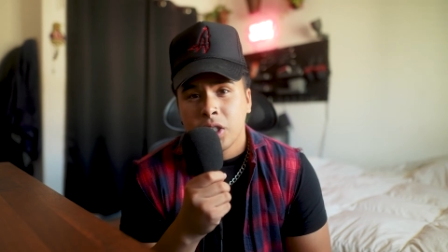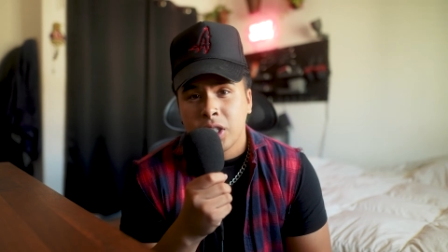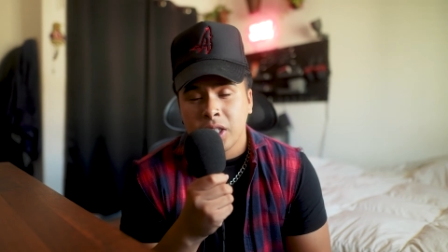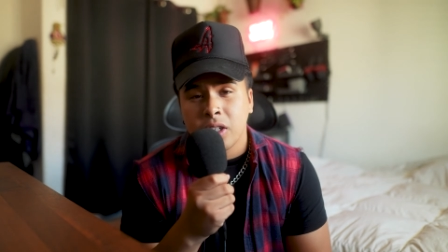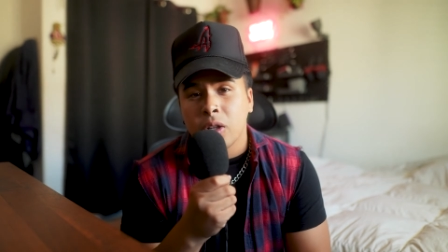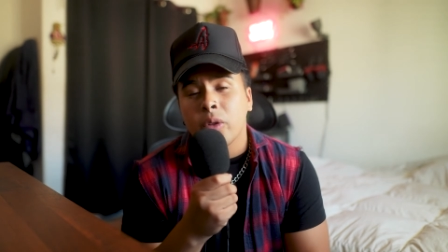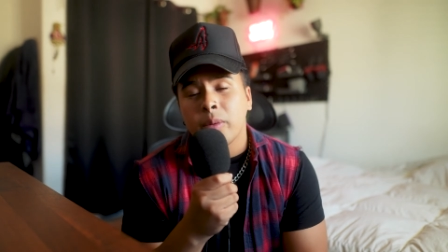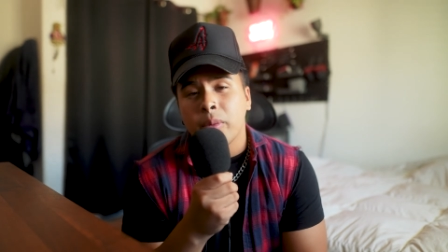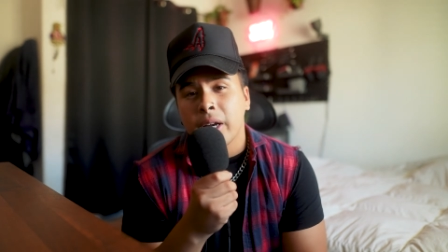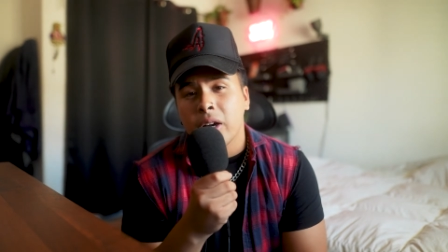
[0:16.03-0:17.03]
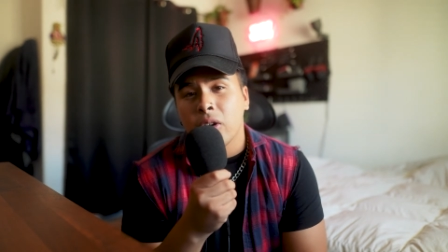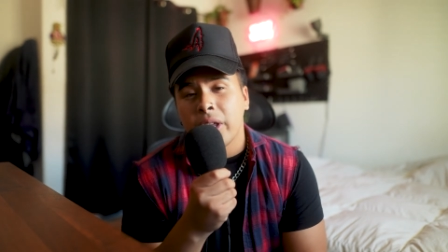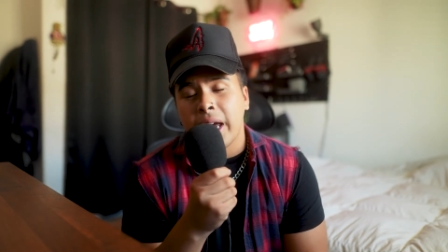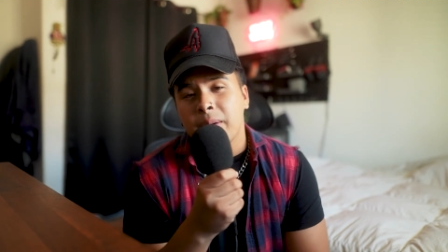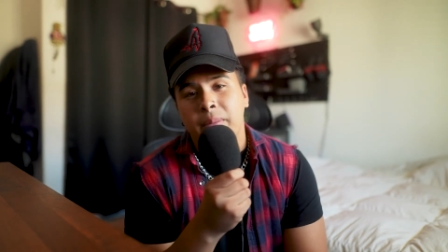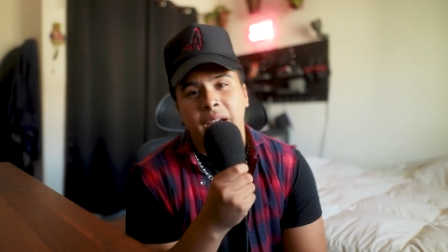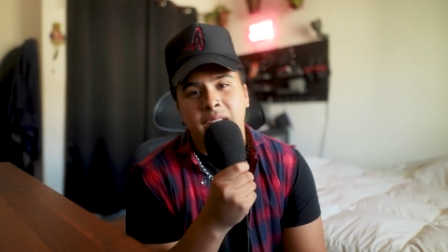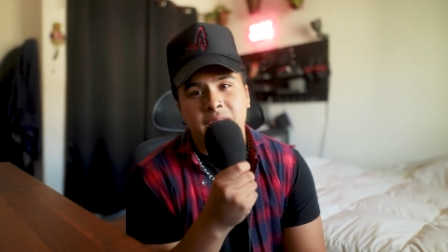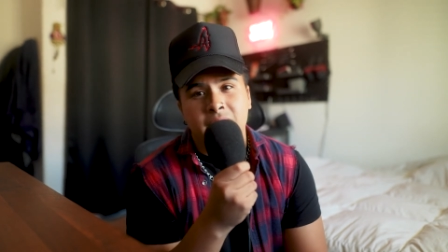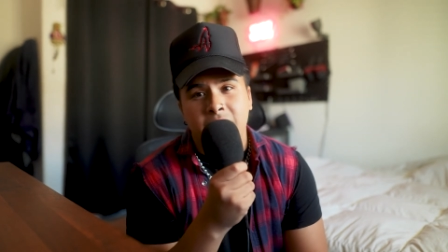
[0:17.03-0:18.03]
She has a clothing brand called
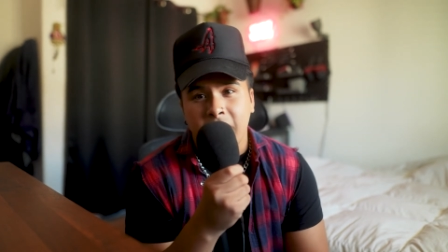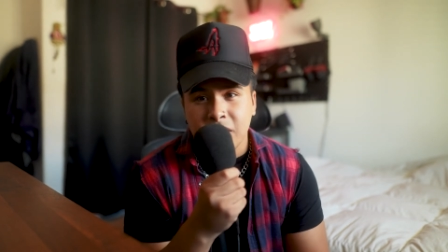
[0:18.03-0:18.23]
AMX.